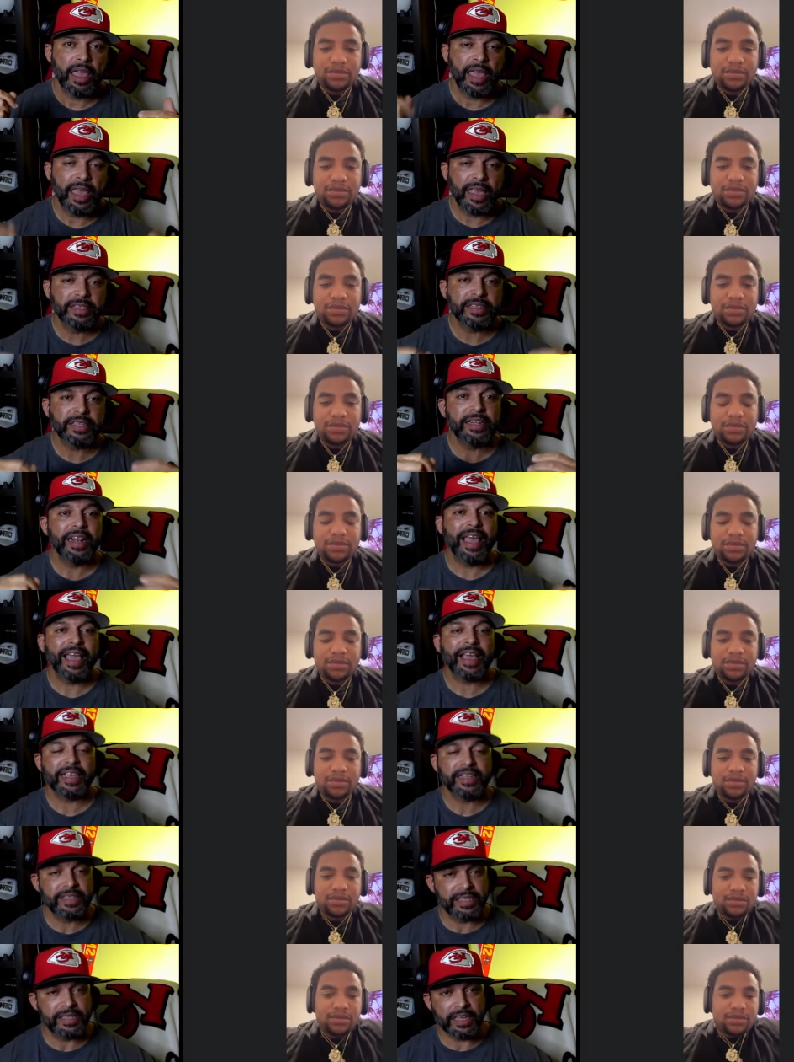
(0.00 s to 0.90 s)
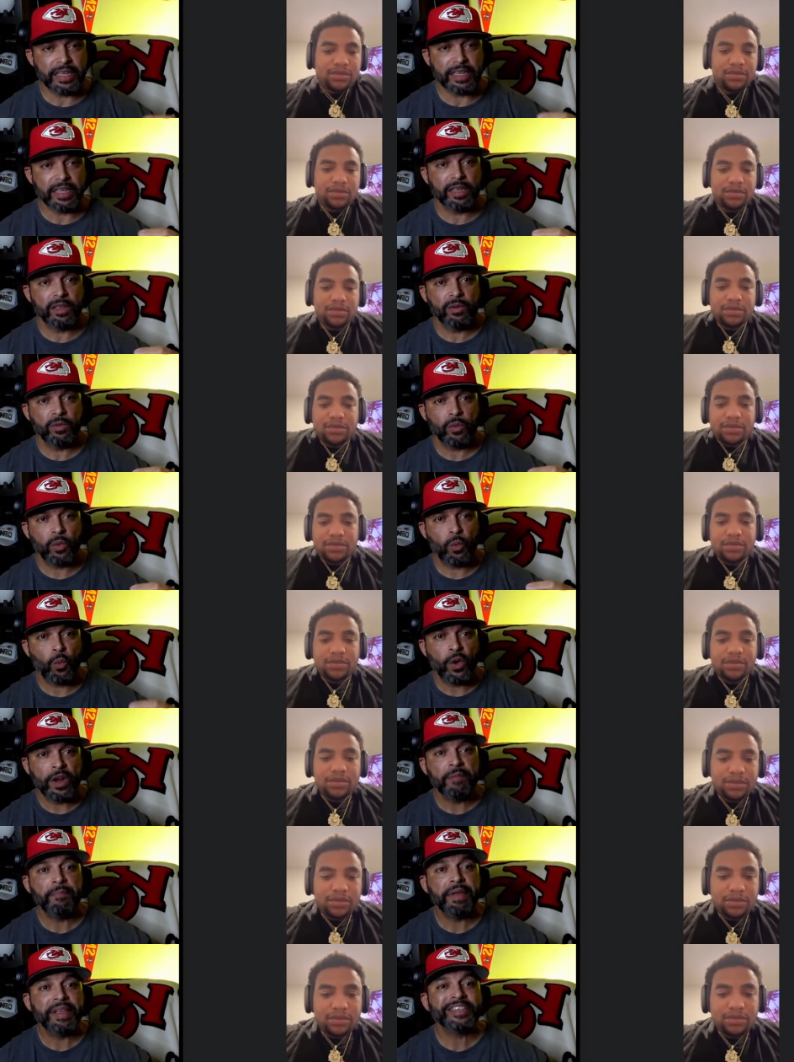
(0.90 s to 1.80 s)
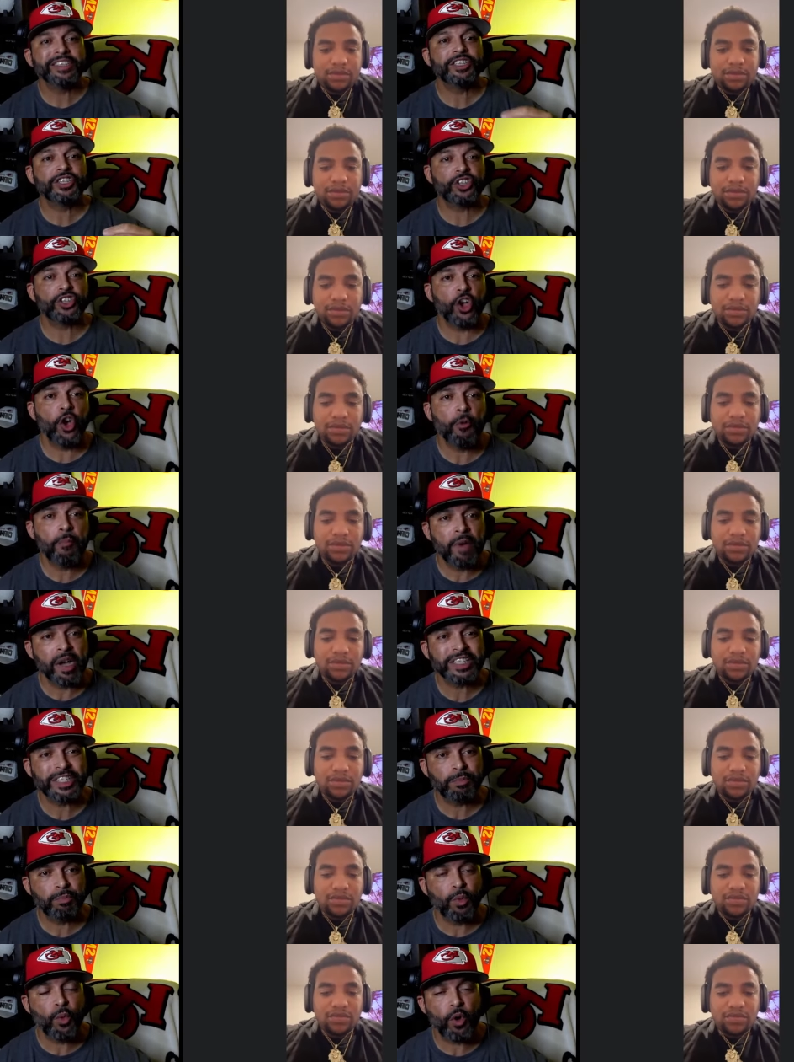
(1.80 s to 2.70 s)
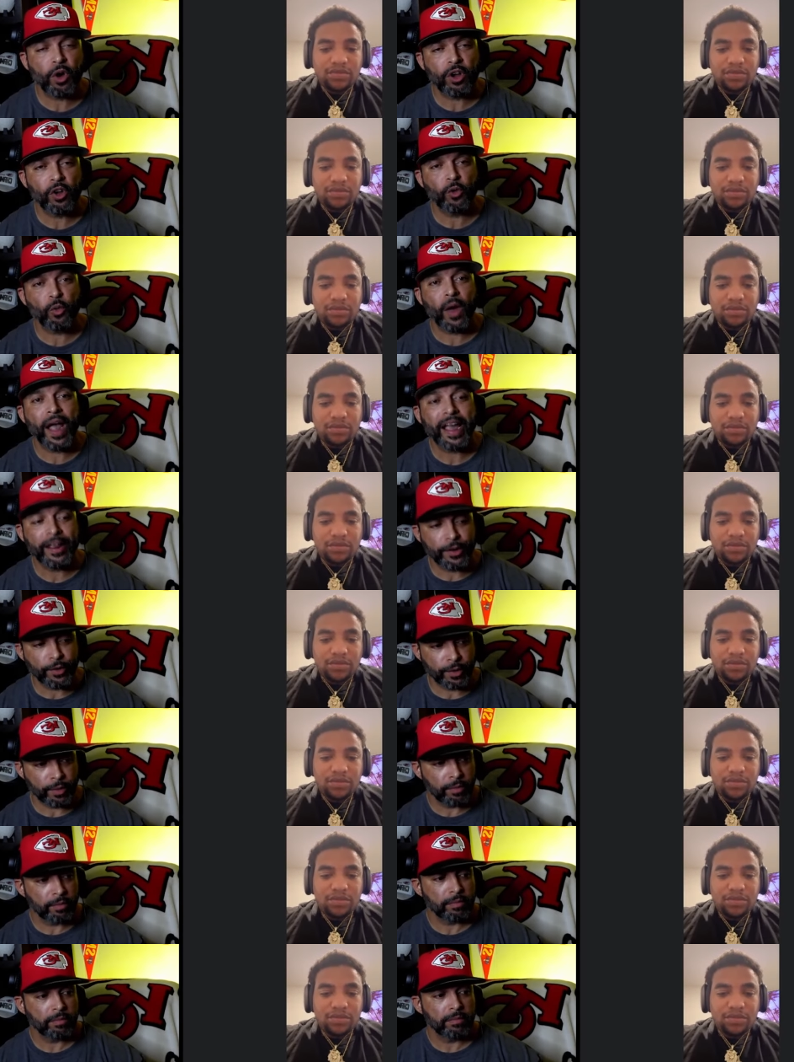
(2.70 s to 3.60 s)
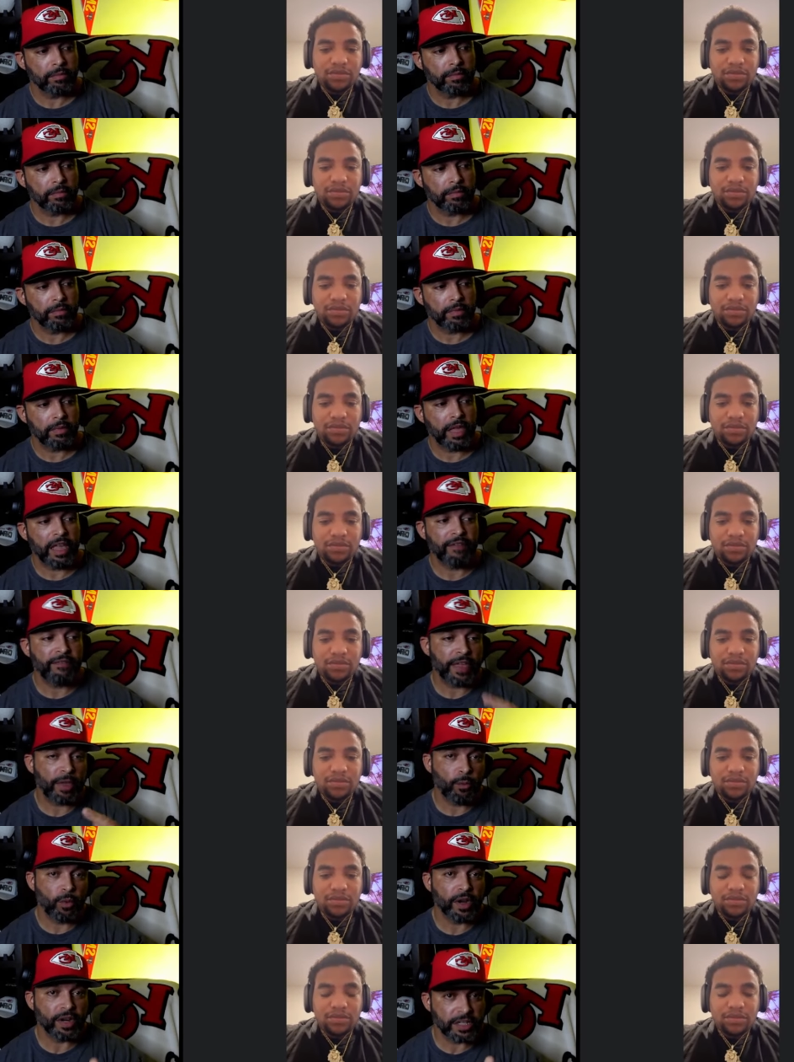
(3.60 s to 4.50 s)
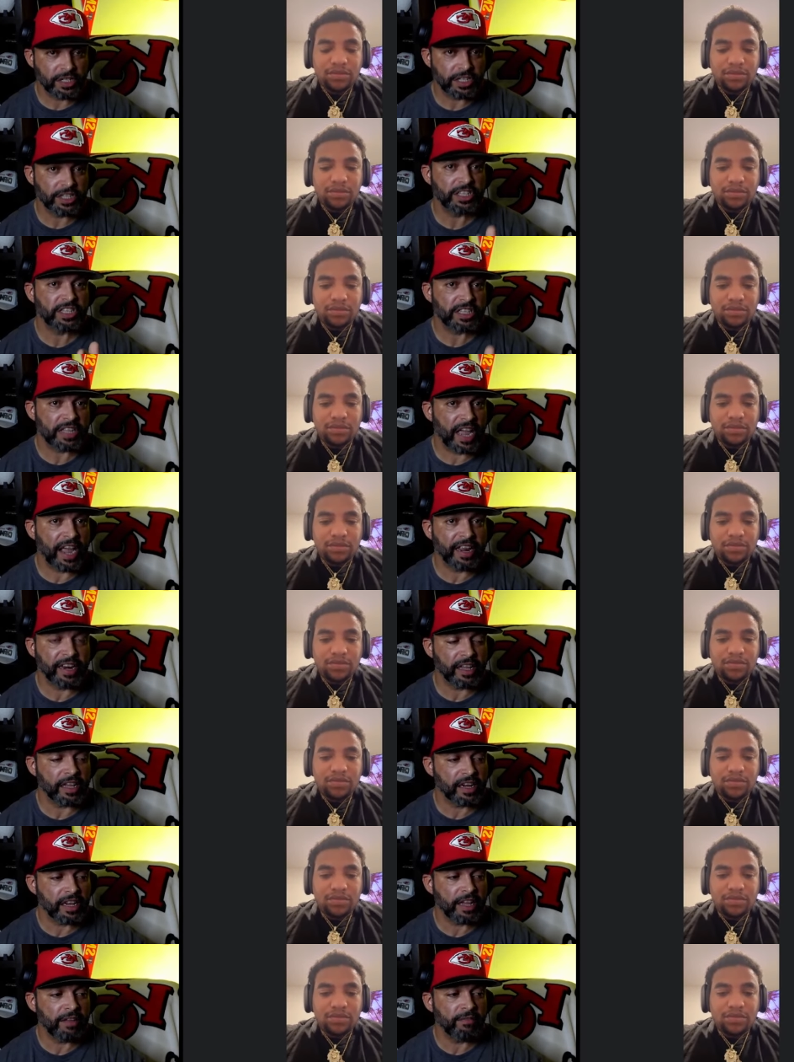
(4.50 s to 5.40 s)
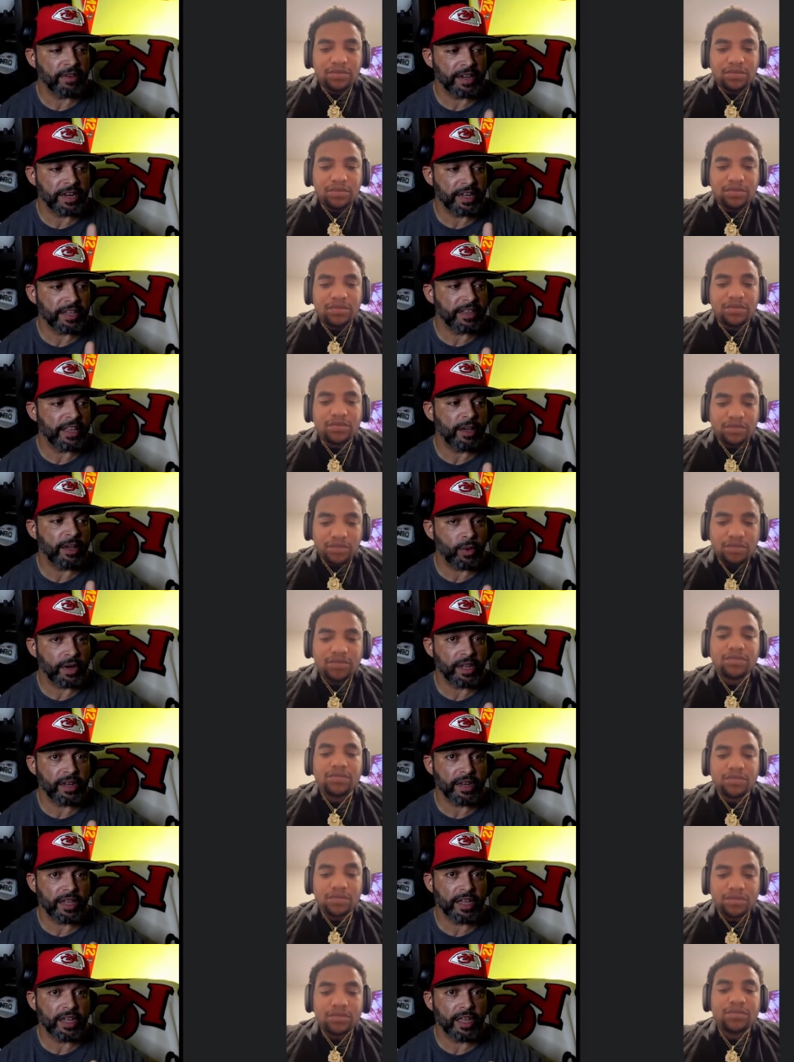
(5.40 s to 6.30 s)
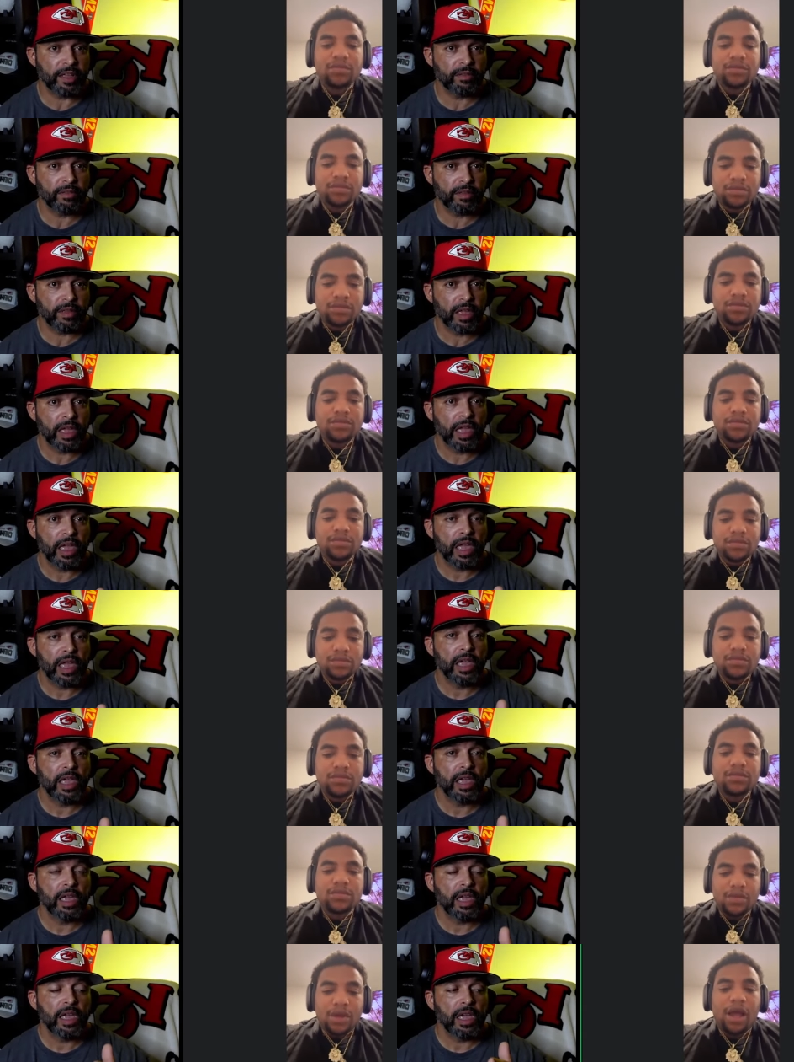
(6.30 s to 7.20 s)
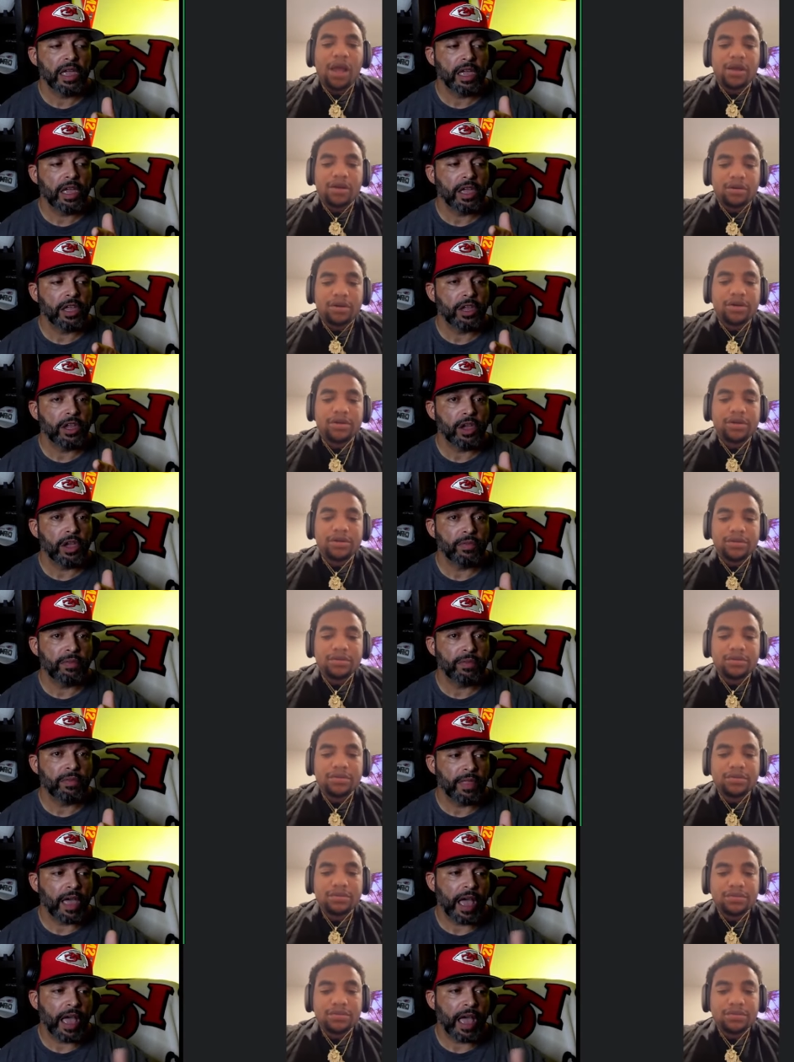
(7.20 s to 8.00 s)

Speaker 1: his legacy would have been so much more greater if he would have just stayed in Cleveland and did what he did. I agree.